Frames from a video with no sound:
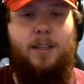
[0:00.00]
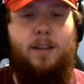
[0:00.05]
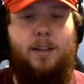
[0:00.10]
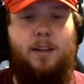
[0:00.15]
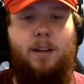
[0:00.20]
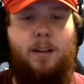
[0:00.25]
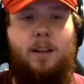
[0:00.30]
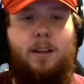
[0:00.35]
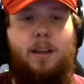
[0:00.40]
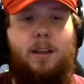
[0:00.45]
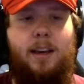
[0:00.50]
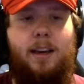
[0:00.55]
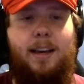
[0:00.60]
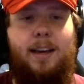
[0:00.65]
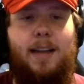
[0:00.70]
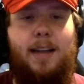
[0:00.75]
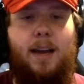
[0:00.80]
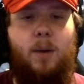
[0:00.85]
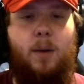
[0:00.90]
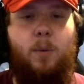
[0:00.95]
there.
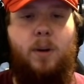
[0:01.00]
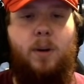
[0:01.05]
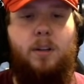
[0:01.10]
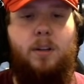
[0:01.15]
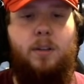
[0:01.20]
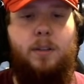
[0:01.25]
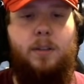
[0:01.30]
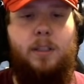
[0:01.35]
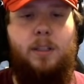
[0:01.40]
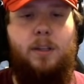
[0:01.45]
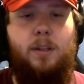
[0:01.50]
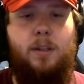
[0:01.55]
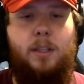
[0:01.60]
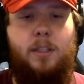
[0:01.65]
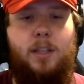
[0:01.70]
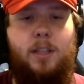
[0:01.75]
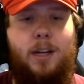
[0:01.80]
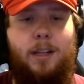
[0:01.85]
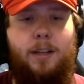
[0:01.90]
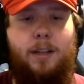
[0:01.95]
And now we are going to go to
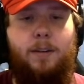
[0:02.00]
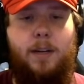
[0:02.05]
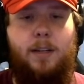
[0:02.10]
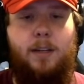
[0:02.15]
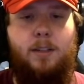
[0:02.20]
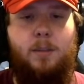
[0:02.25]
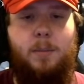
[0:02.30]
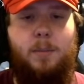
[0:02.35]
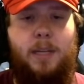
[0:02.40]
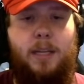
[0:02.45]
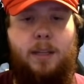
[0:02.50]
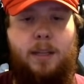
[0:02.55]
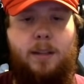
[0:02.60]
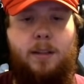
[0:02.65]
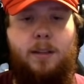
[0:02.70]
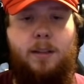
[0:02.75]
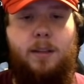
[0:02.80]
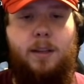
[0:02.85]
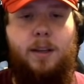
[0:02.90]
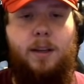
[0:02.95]
Jolly Roger Bay.
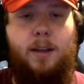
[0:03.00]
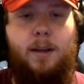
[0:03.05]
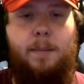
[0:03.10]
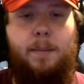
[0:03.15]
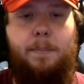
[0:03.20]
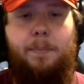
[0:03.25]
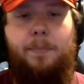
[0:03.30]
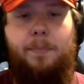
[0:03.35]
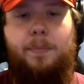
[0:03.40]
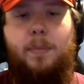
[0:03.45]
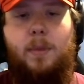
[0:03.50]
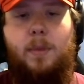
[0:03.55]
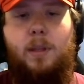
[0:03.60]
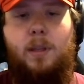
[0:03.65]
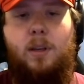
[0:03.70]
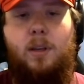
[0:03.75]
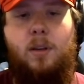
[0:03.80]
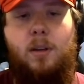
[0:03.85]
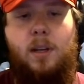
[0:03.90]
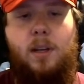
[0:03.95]

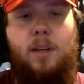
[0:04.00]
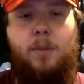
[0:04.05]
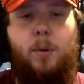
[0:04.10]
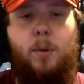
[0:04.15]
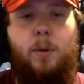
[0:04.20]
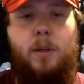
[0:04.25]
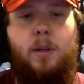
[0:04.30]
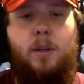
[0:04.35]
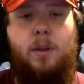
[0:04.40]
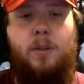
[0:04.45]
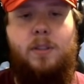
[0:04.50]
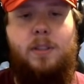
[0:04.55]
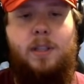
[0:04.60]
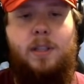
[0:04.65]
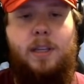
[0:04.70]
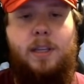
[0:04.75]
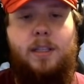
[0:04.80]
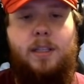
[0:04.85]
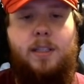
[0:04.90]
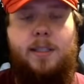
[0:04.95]
Everyone knows
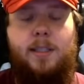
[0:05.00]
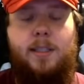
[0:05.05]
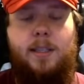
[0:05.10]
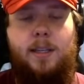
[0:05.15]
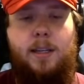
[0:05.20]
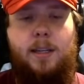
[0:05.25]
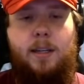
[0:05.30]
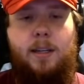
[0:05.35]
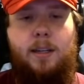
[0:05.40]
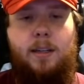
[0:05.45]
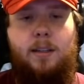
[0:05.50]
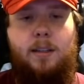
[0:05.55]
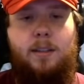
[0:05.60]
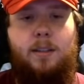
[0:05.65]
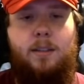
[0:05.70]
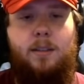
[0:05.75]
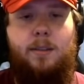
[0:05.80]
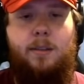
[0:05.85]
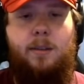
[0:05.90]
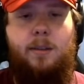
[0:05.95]
this.
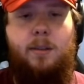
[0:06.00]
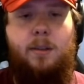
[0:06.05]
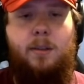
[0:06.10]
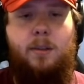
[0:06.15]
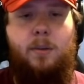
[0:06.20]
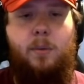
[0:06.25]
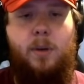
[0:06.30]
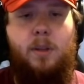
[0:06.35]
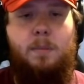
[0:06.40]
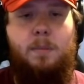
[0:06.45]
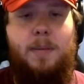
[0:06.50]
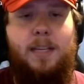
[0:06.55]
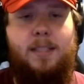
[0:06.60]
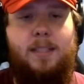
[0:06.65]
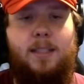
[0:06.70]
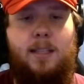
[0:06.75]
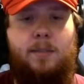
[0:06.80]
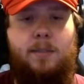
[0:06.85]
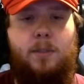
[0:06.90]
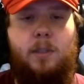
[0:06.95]
One of the
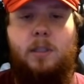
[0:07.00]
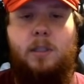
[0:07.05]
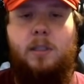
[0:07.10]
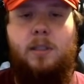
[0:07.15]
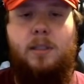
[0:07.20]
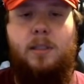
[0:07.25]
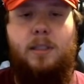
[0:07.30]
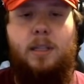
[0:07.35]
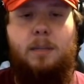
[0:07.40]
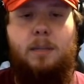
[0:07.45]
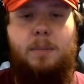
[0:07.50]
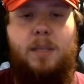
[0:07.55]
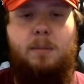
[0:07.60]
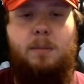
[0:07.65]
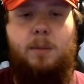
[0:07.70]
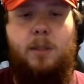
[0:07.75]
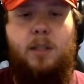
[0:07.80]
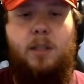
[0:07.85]
best levels. People